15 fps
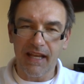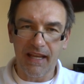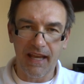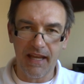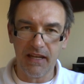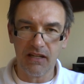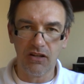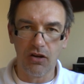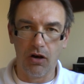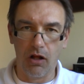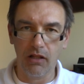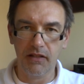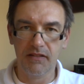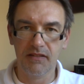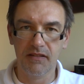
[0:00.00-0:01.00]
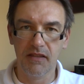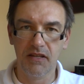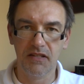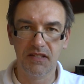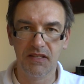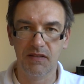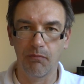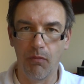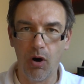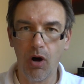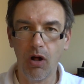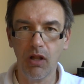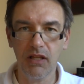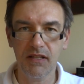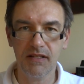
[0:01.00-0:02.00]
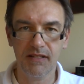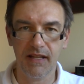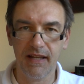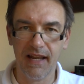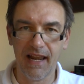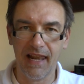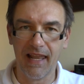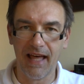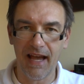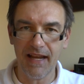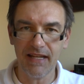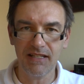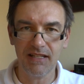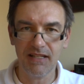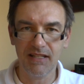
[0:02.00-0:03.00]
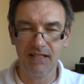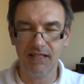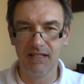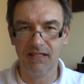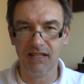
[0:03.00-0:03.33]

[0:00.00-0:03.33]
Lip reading: Canon called it the smallest and lightest